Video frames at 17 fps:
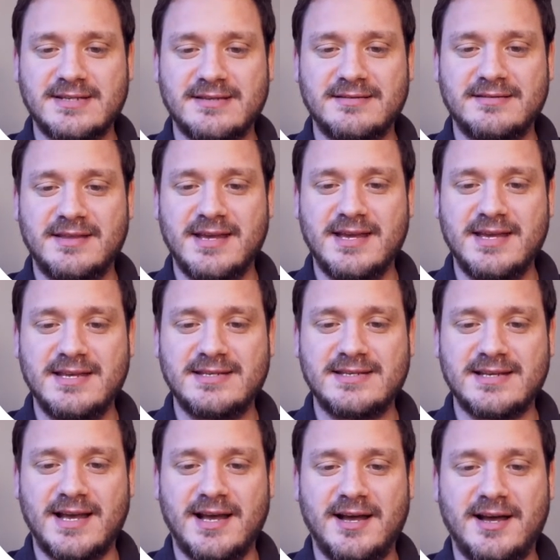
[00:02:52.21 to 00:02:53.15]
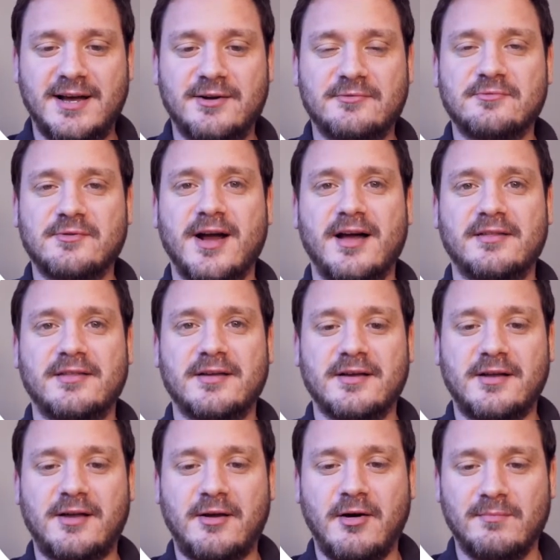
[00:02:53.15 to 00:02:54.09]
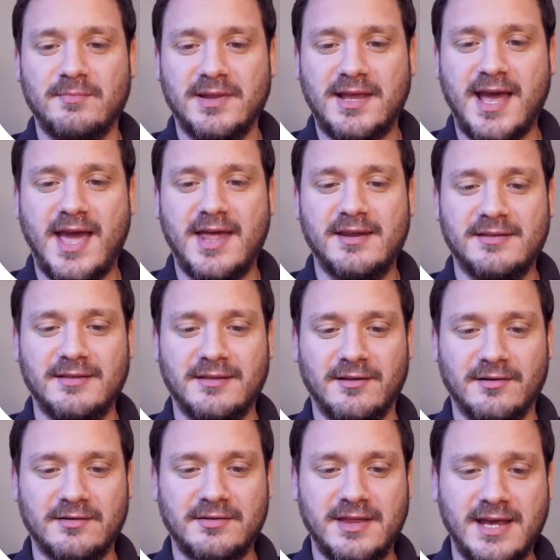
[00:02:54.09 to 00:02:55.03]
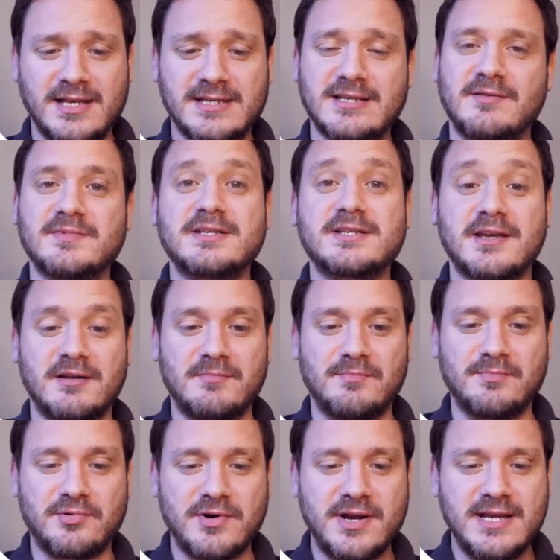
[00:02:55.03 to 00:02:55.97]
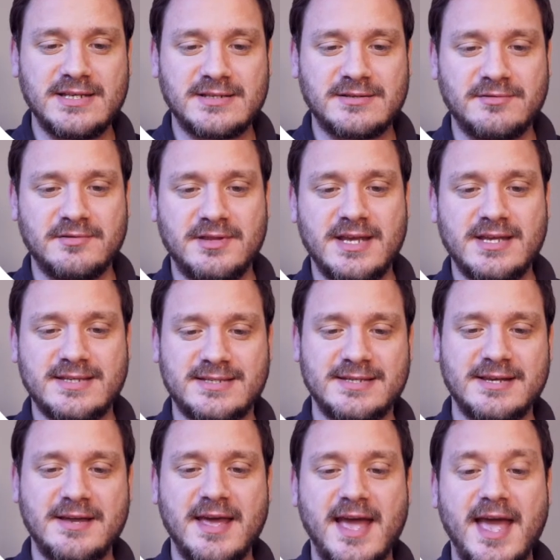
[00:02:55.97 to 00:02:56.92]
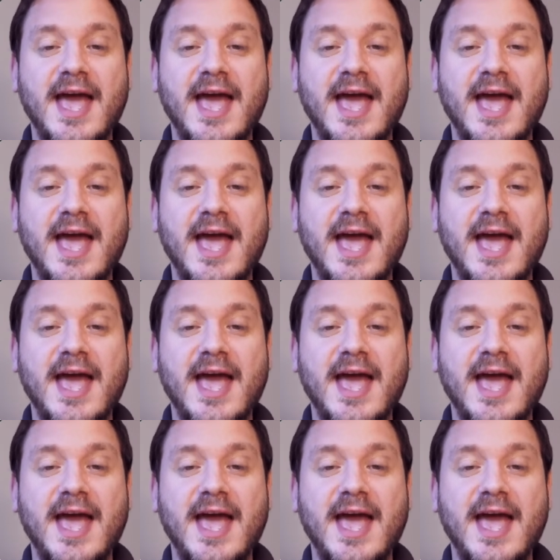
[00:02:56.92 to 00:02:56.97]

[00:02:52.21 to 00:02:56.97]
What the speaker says: these are rather complicated and long things. So I'm just going to breeze through this.